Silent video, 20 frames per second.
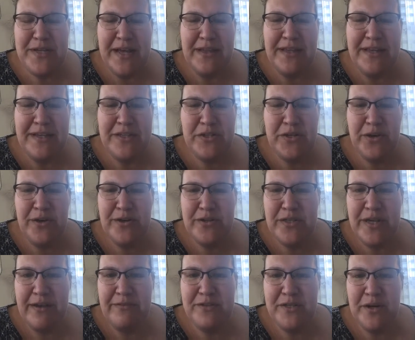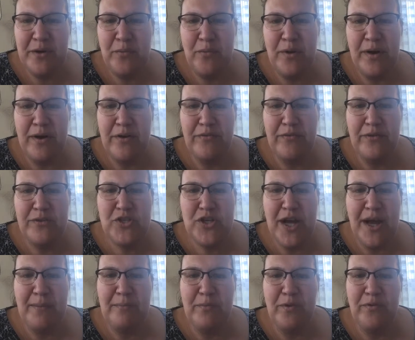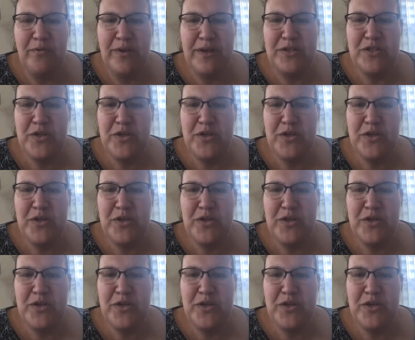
at least hers, have done a wonderful job moving